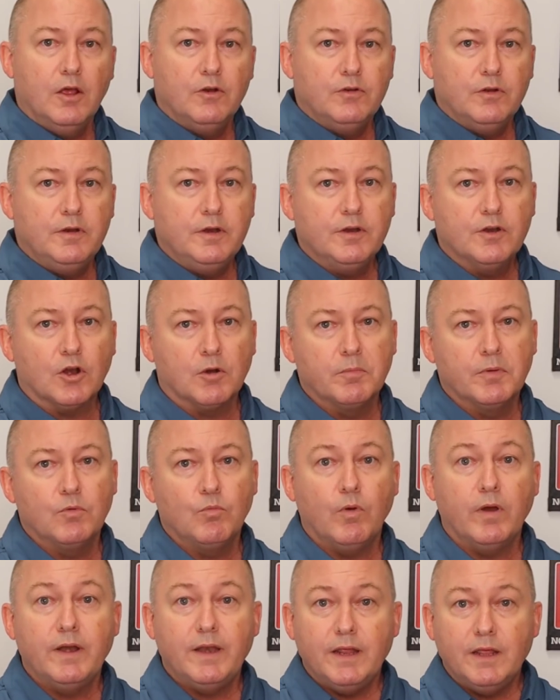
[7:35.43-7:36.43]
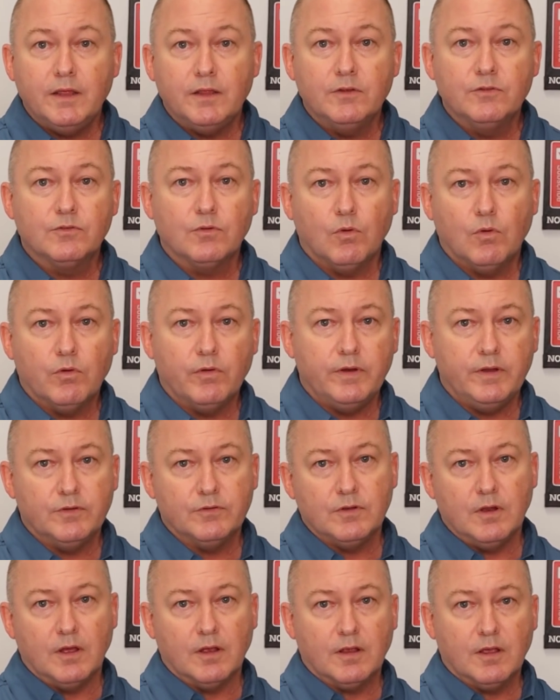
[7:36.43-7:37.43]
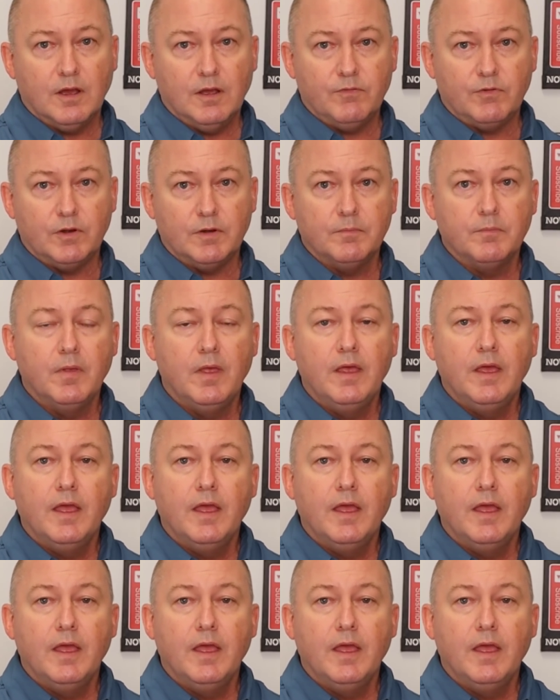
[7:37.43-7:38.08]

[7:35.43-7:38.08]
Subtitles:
to determine what is or is not covered.